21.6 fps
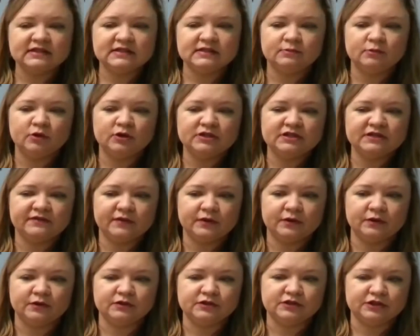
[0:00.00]
it's more
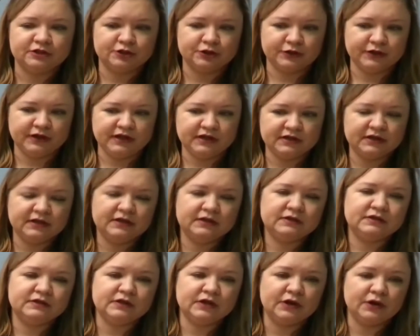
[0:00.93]
difficult to treat.
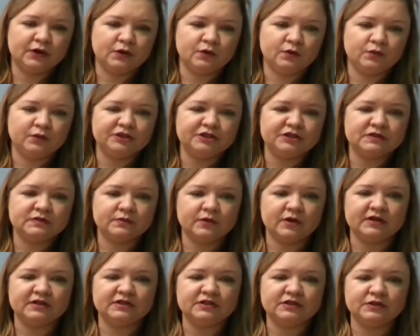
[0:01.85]
So we just
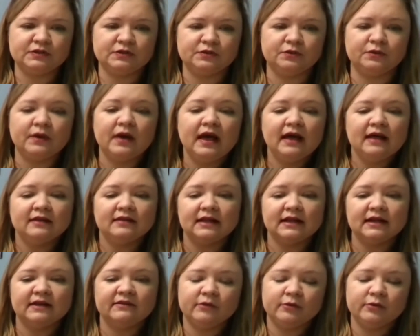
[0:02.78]
want to
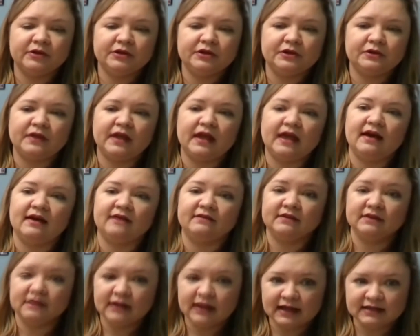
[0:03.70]
let everyone know they
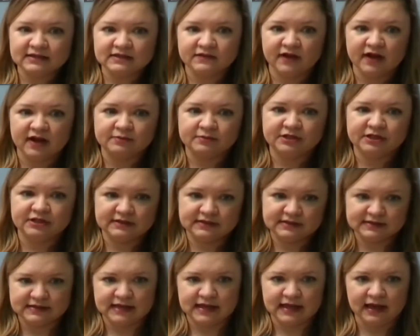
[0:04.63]
have lots of
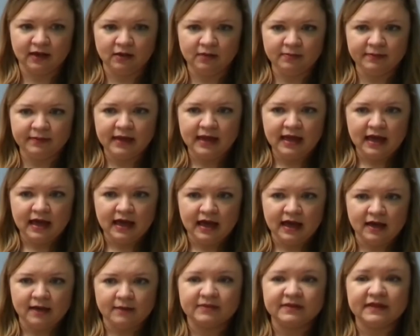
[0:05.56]
options to help.
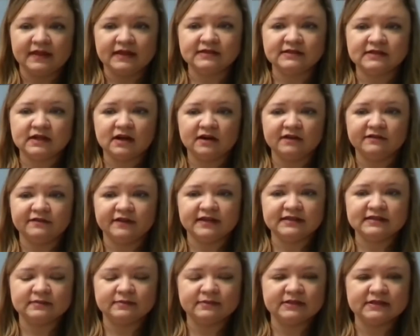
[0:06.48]
Um, thanks to our
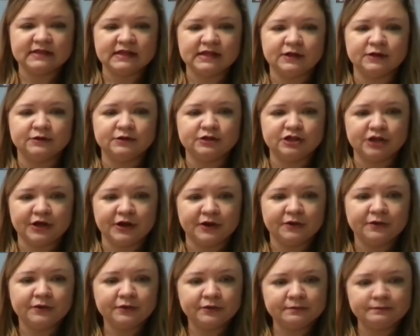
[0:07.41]
friends Mosquito Joe
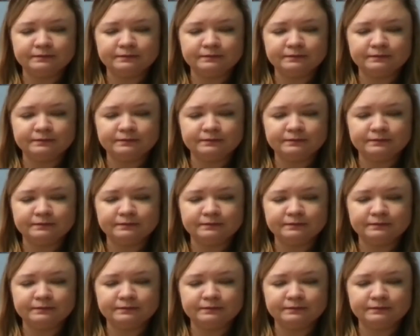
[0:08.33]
